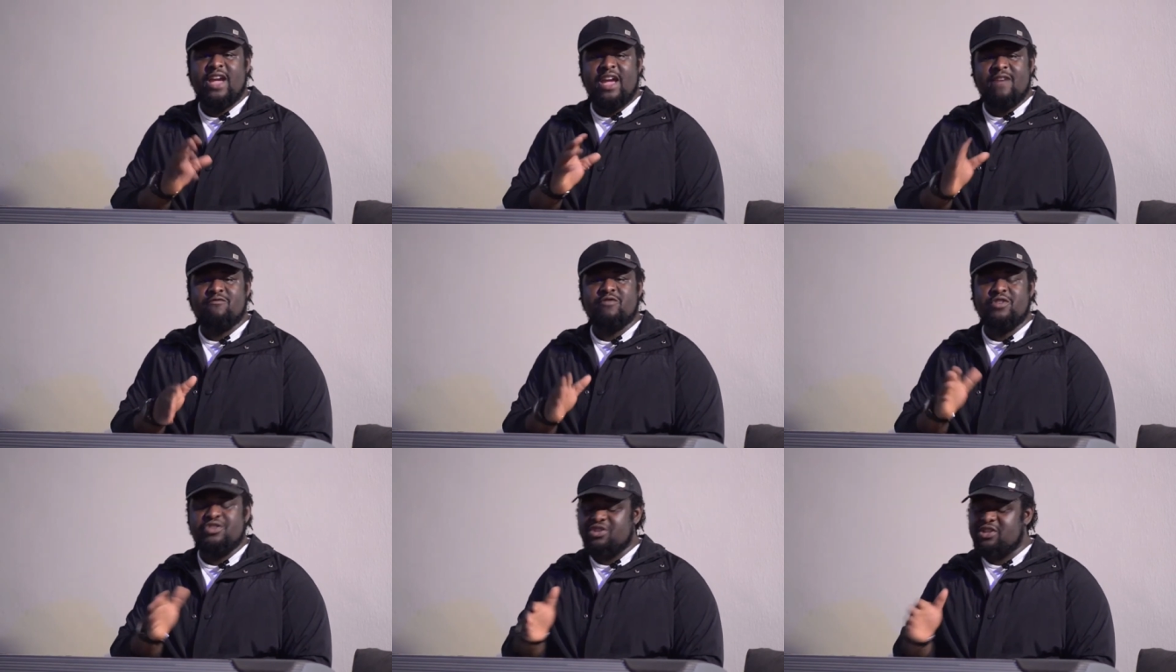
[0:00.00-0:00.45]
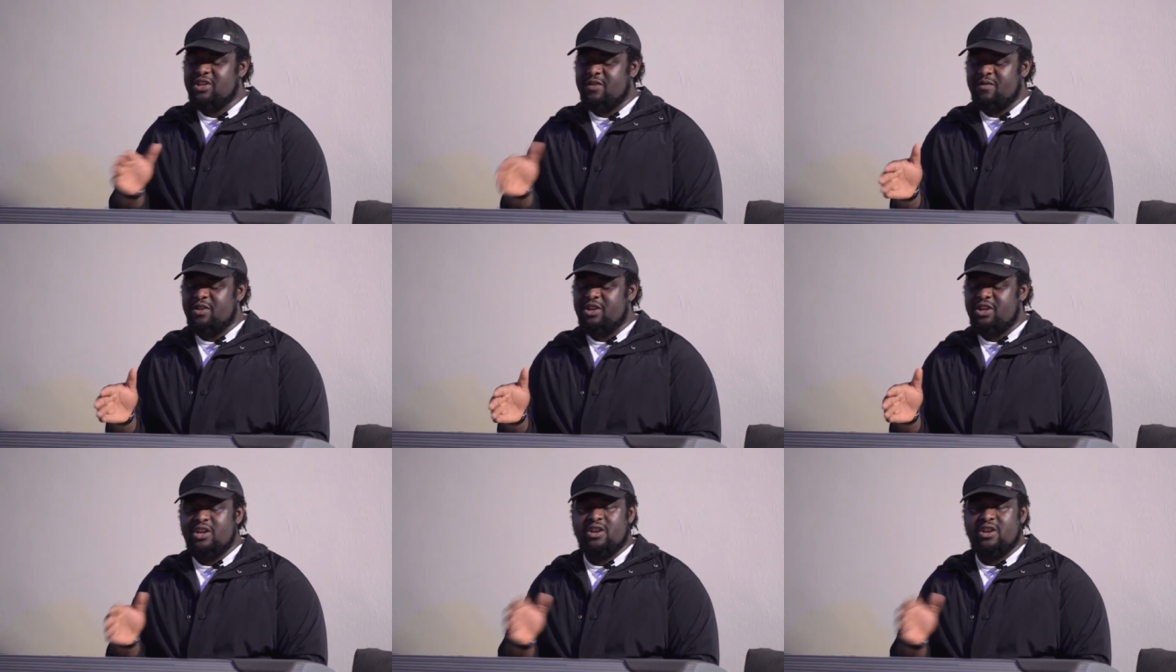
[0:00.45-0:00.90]
Every
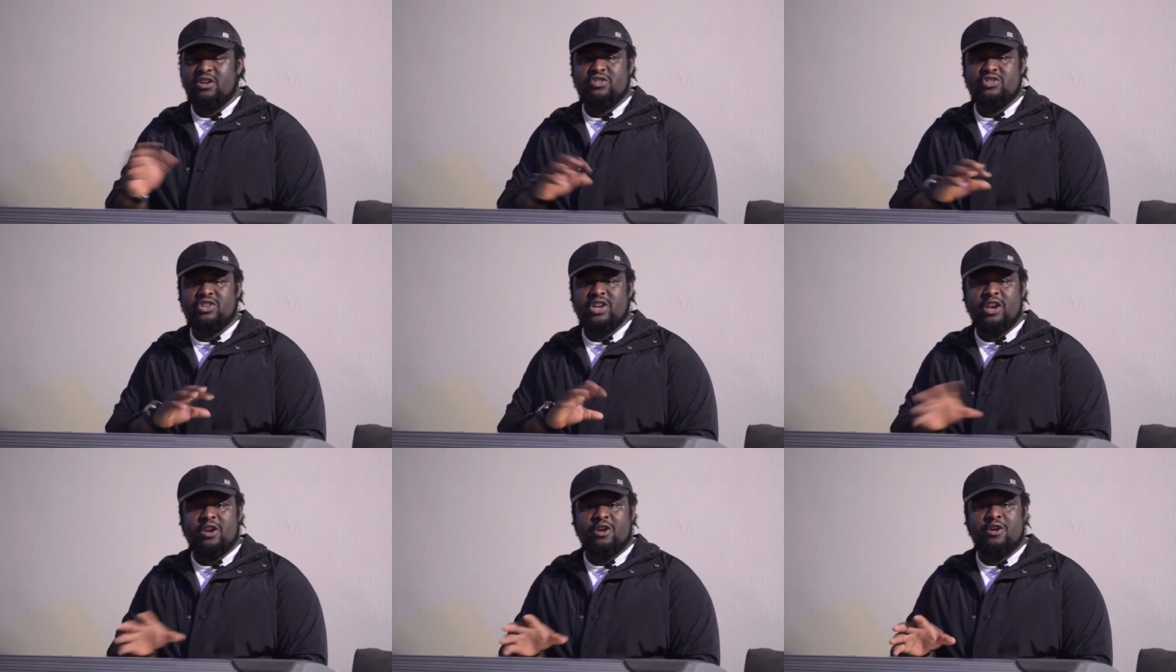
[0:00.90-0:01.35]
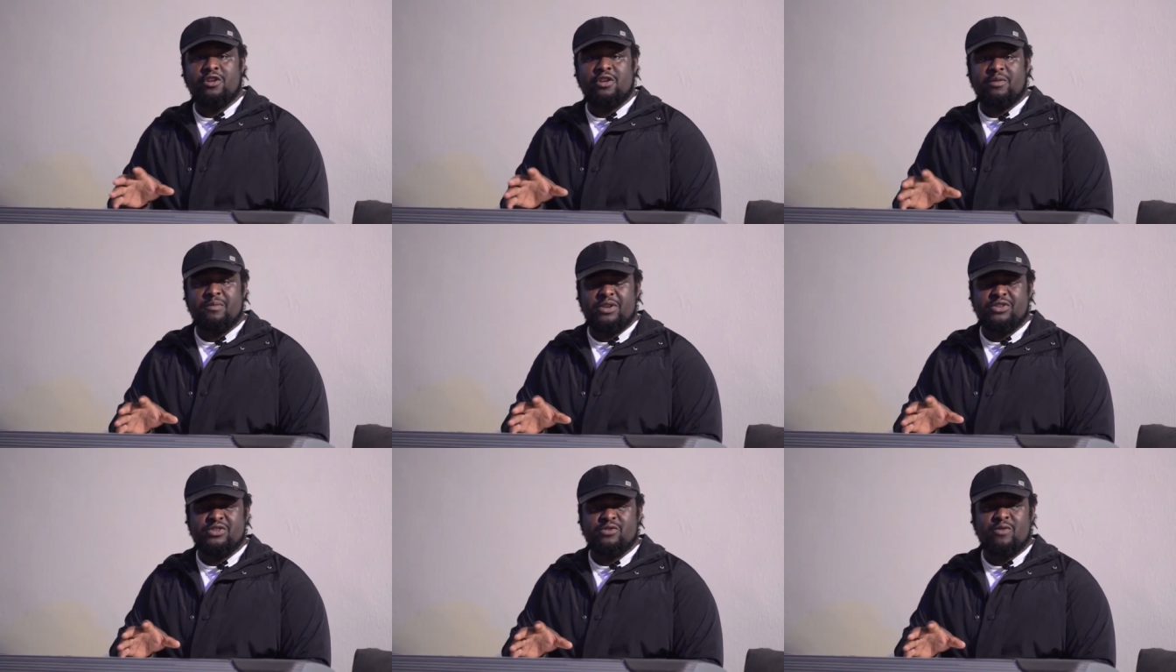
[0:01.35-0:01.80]
7 years,
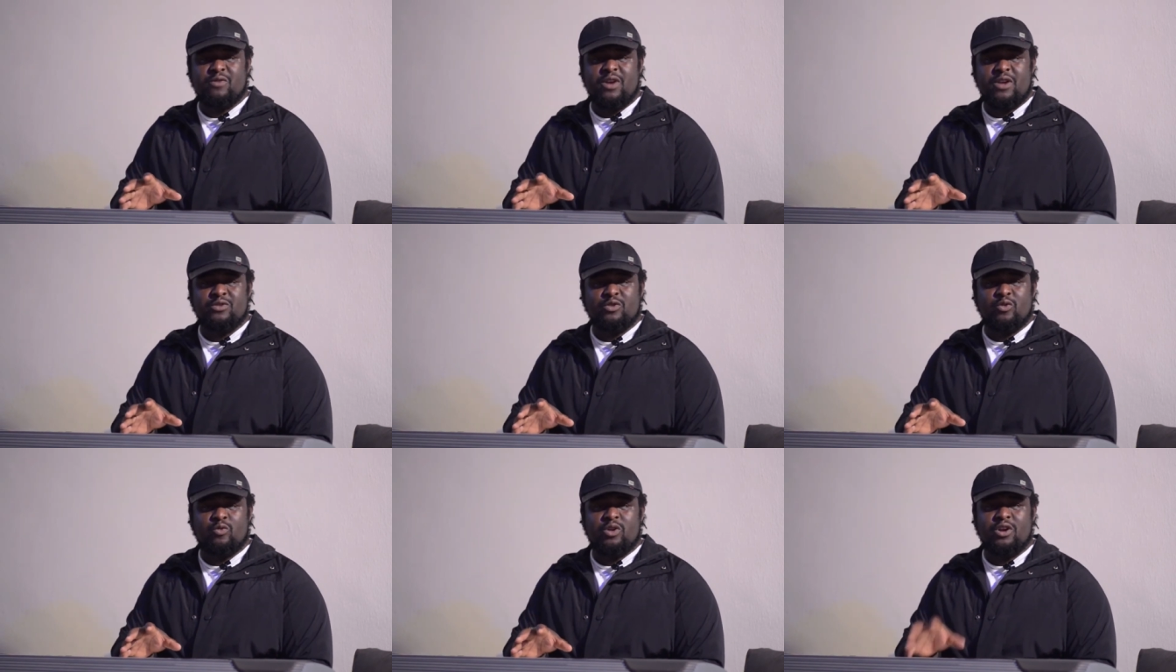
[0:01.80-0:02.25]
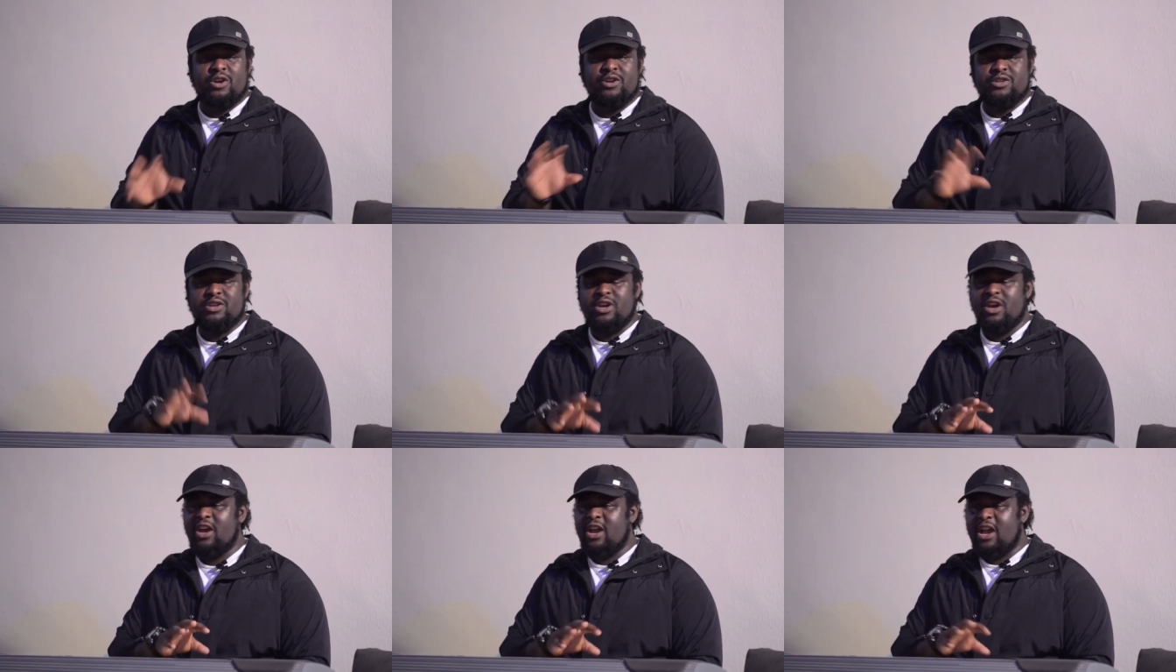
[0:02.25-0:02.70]
economies around the
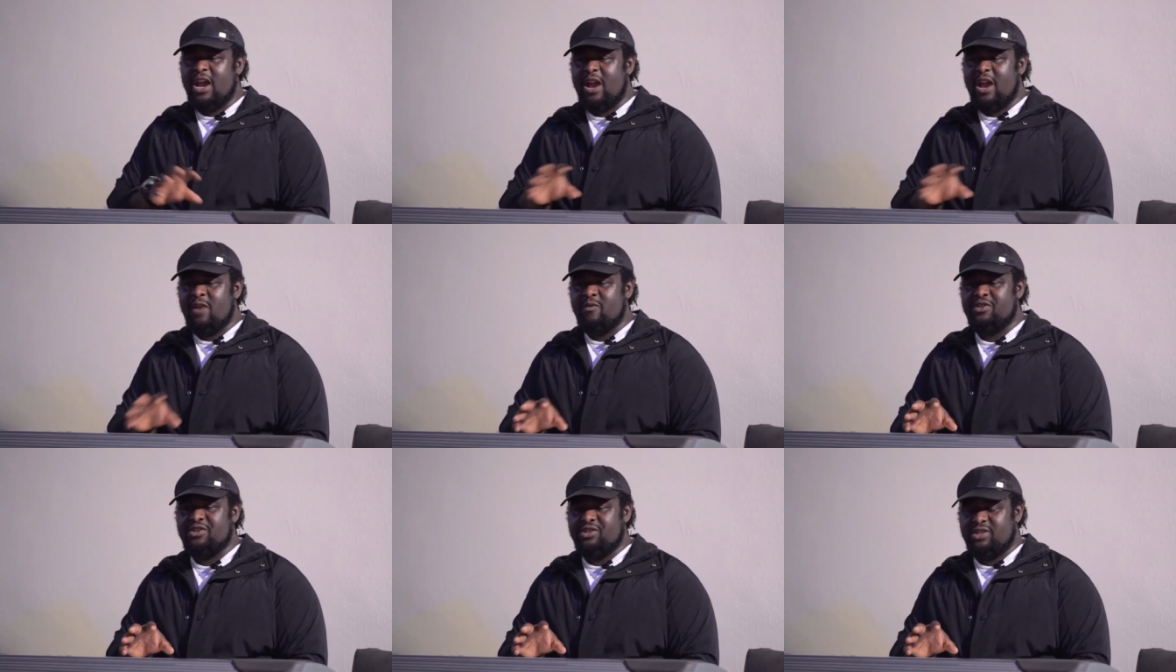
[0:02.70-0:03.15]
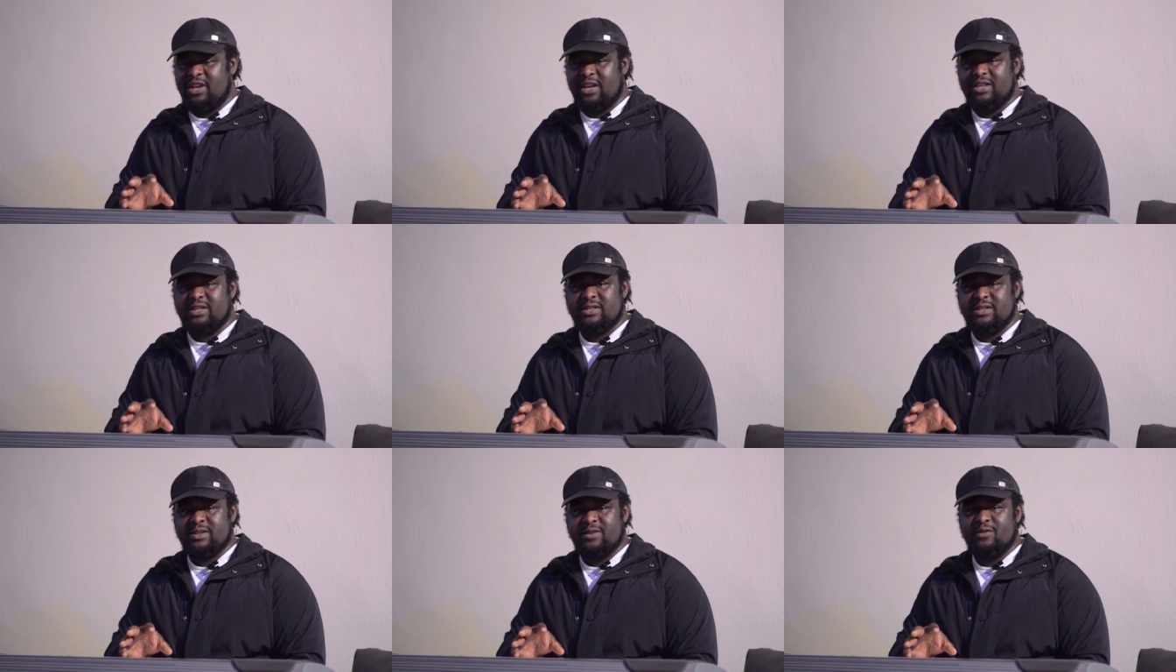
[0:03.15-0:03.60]
world are
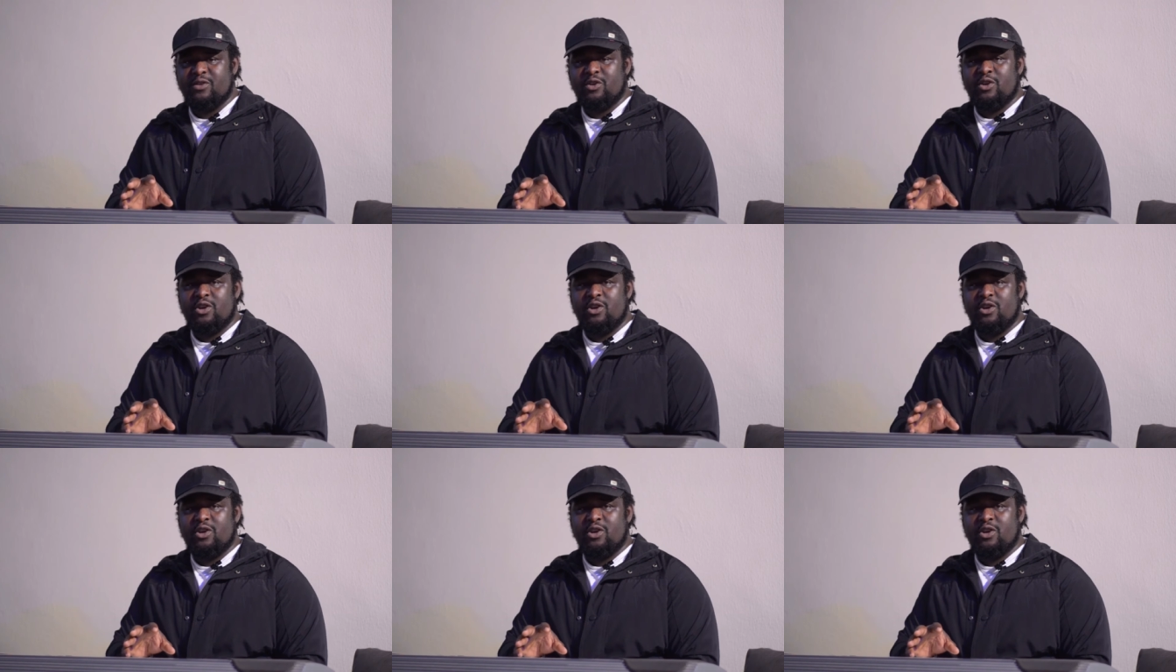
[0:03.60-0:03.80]
reset.